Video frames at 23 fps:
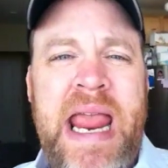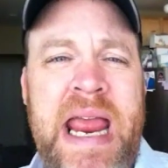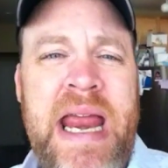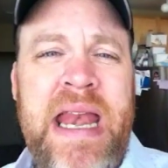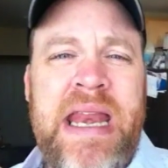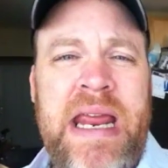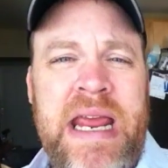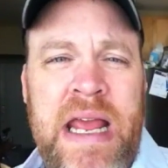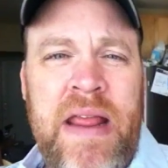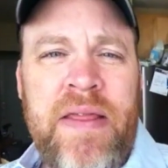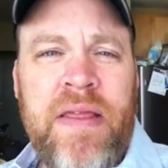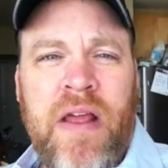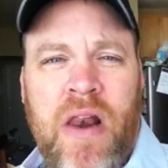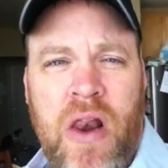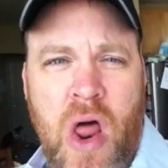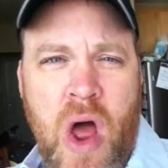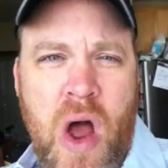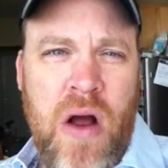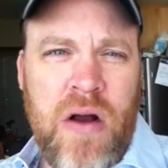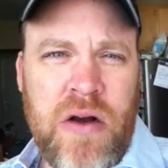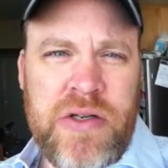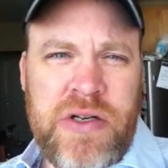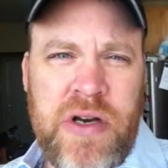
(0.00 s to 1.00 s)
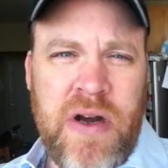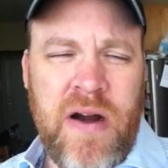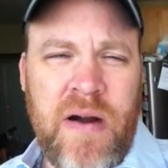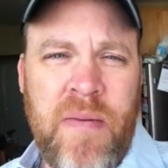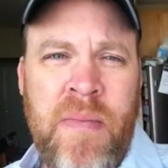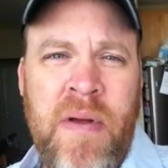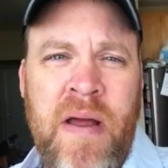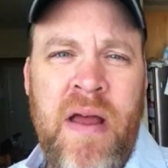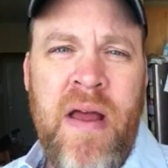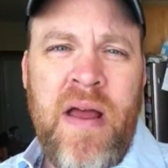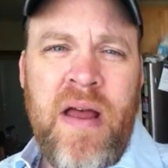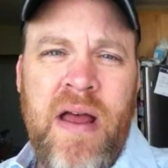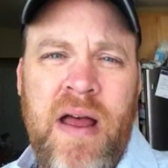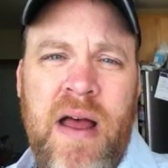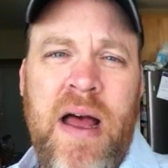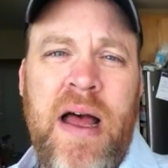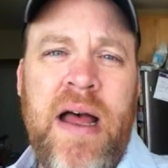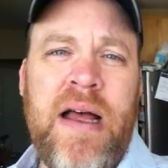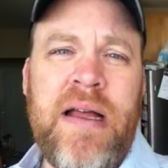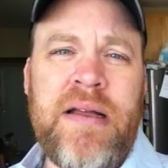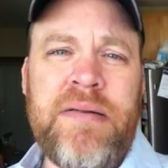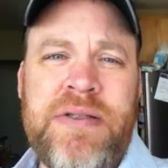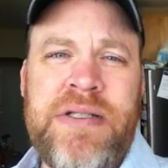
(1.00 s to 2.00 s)
and in the long term.
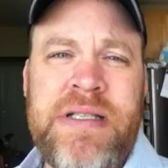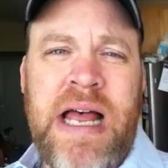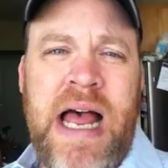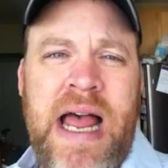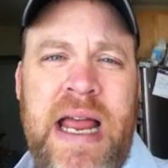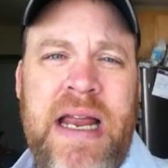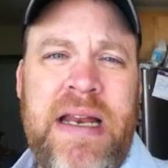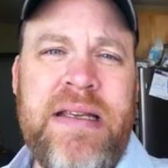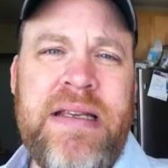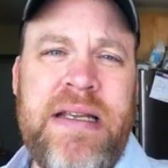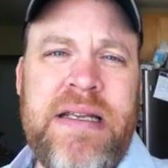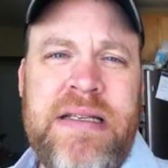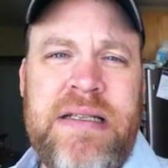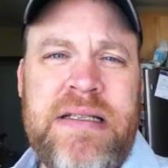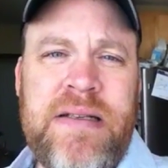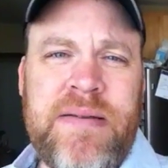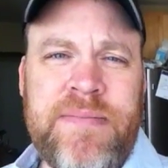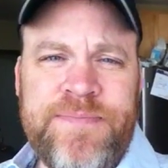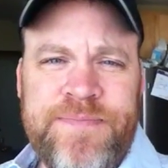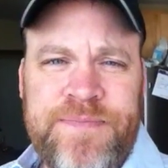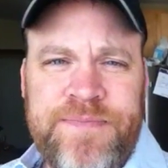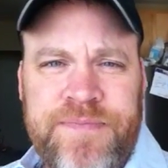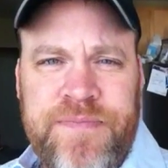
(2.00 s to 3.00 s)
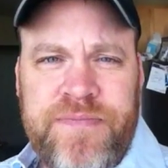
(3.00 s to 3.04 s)
Uh, scientists